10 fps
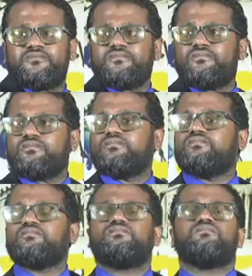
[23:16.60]

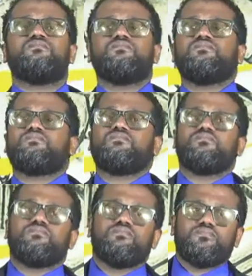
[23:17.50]

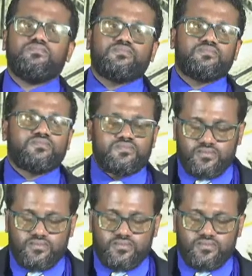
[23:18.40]
(silence)